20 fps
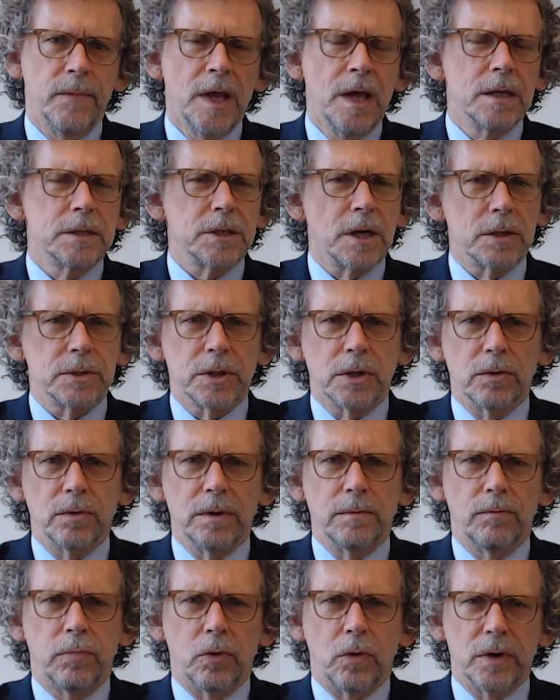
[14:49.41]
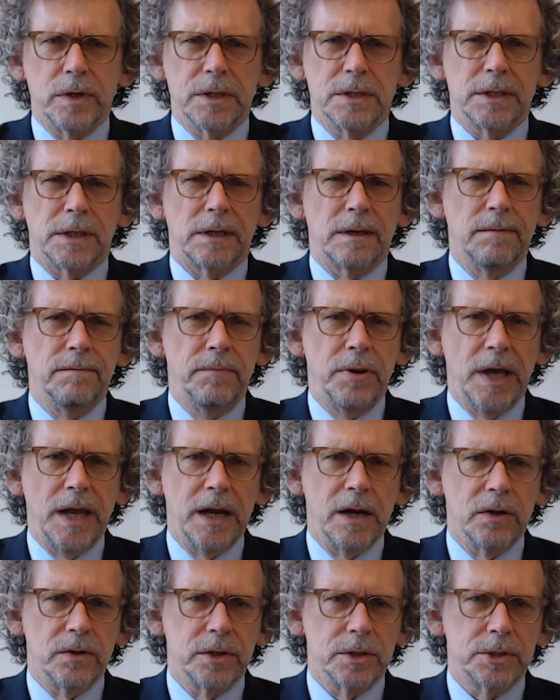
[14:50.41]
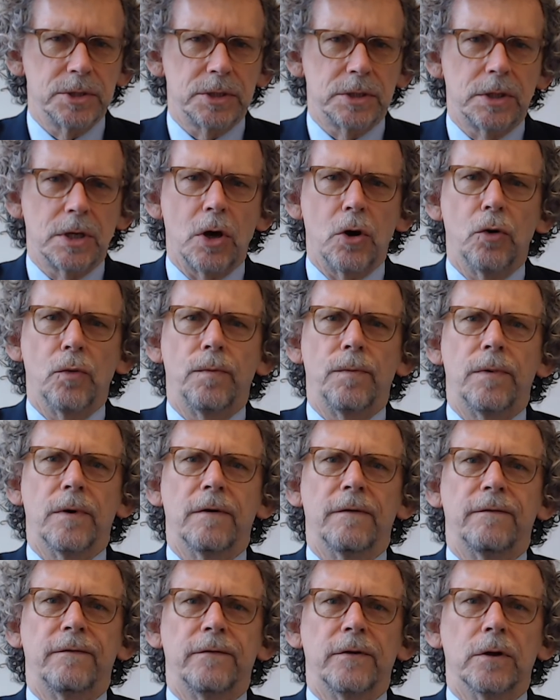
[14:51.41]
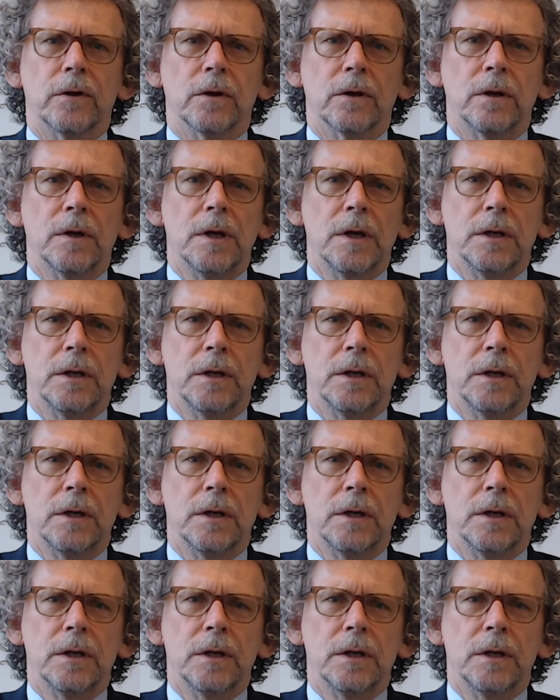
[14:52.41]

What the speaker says: It's also important to compare the scope of your